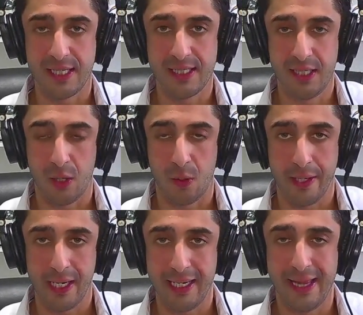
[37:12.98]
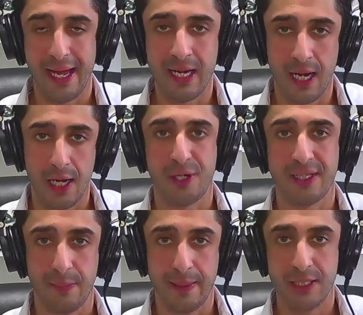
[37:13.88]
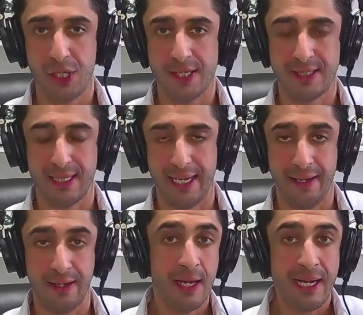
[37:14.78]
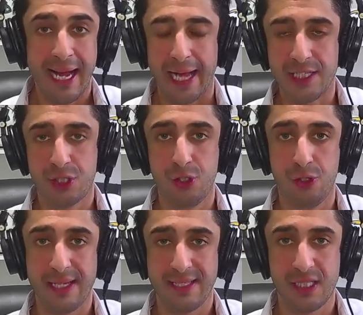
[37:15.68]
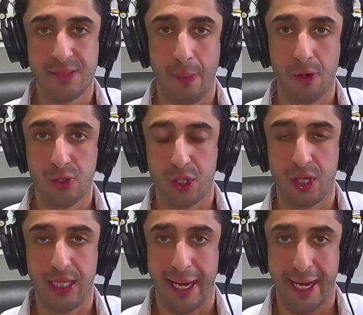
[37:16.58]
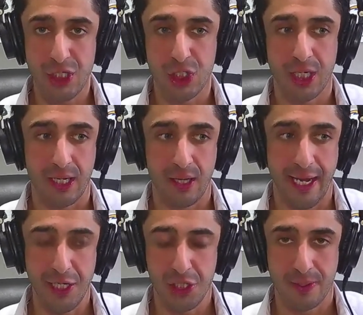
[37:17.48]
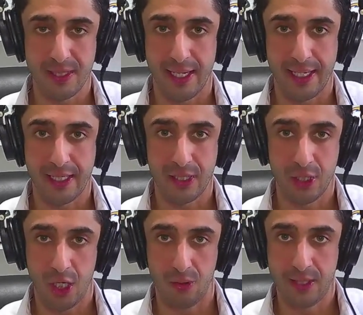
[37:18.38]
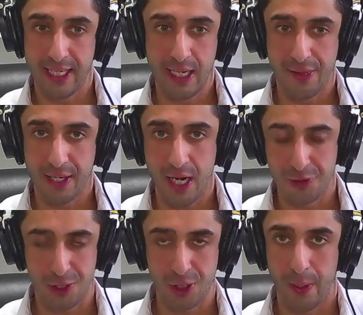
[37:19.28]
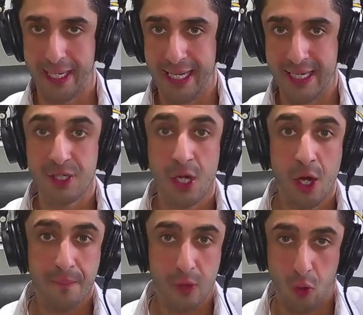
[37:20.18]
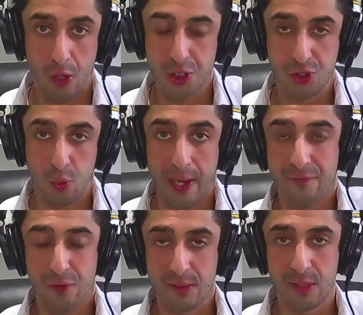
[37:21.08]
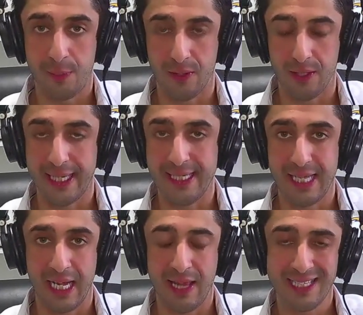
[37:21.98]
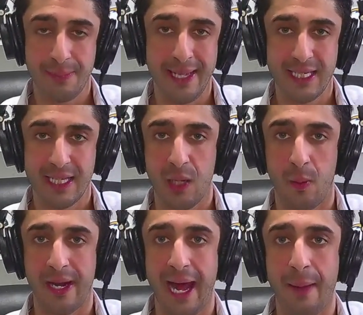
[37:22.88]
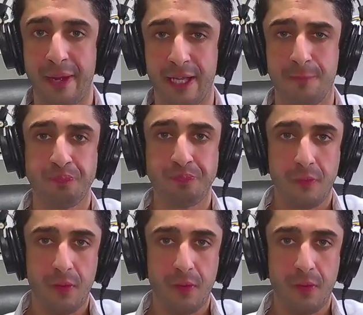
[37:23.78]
this year. We're going to need that contract to be adjusted. And as soon as they spoke to the agent was like, no, take on the contract the way it is, or just wait for him to be released. And that's basically what happened